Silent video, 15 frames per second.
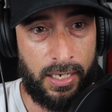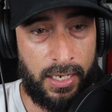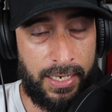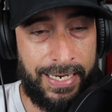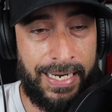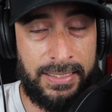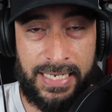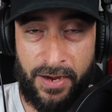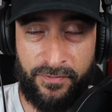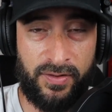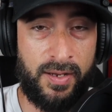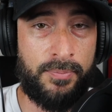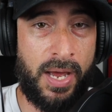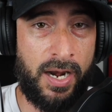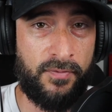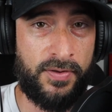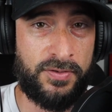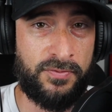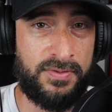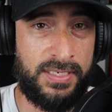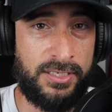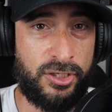he definitely benefits
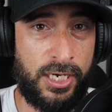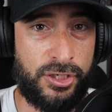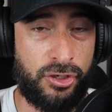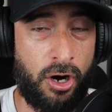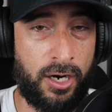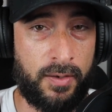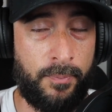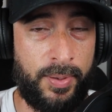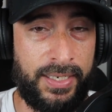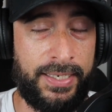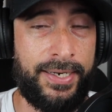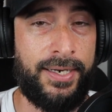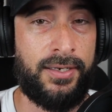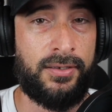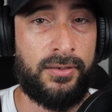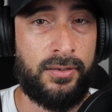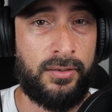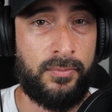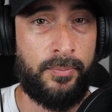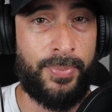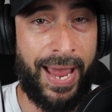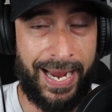from DJ Chark being
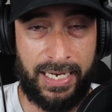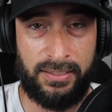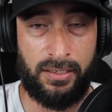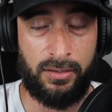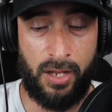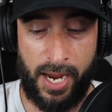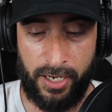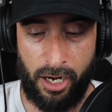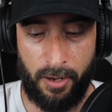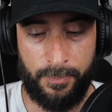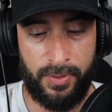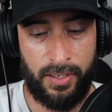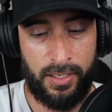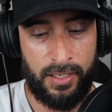back in the lineup.